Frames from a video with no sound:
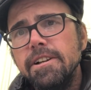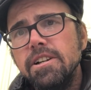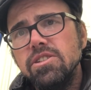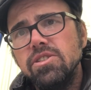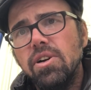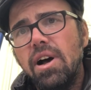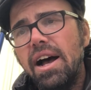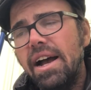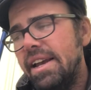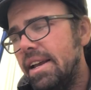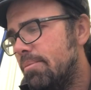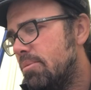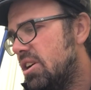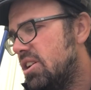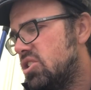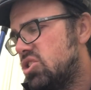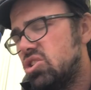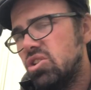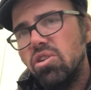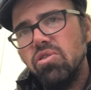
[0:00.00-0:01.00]
So I am going
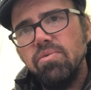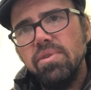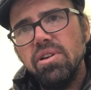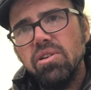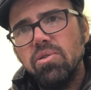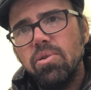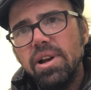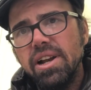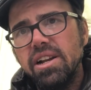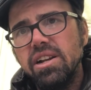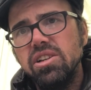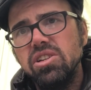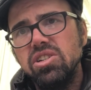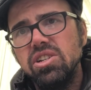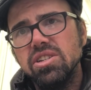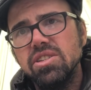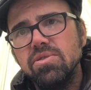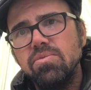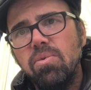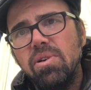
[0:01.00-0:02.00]
to show real quick
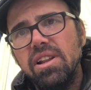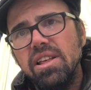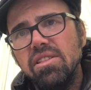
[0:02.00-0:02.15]
just what